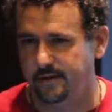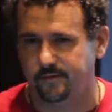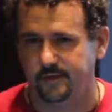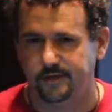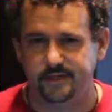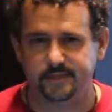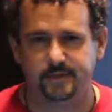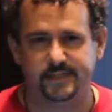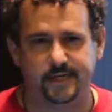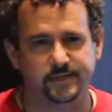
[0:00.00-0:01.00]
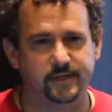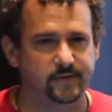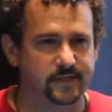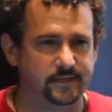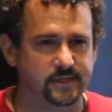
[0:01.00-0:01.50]
for the dispossession of
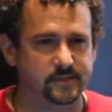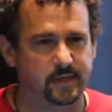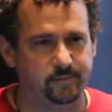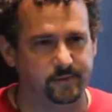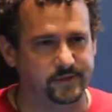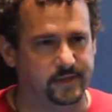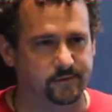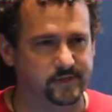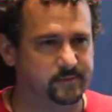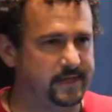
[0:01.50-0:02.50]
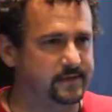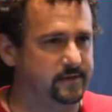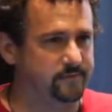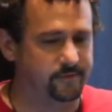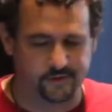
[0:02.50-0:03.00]
Indigenous peoples in the
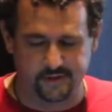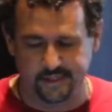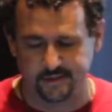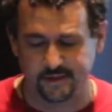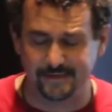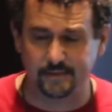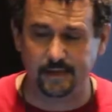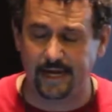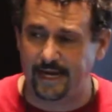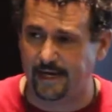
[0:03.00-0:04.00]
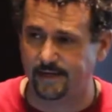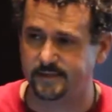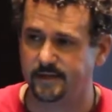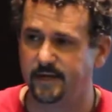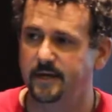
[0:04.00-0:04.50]
respective First Nations lands